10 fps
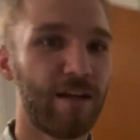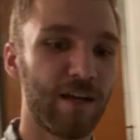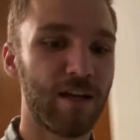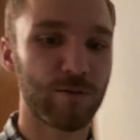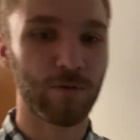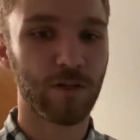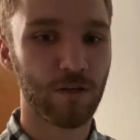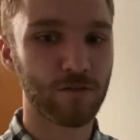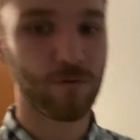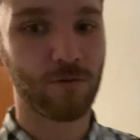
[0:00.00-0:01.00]
and guys, we're getting
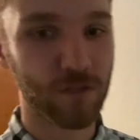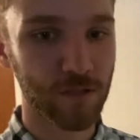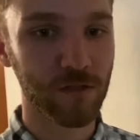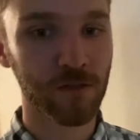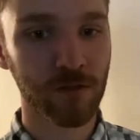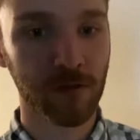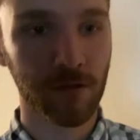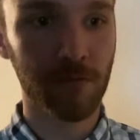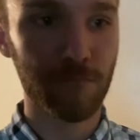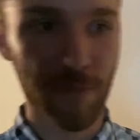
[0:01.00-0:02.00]
into the
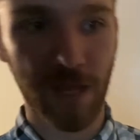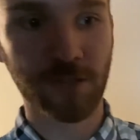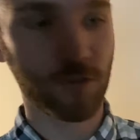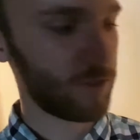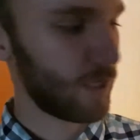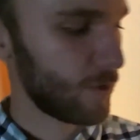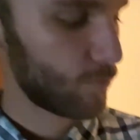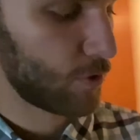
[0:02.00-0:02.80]
master. I don't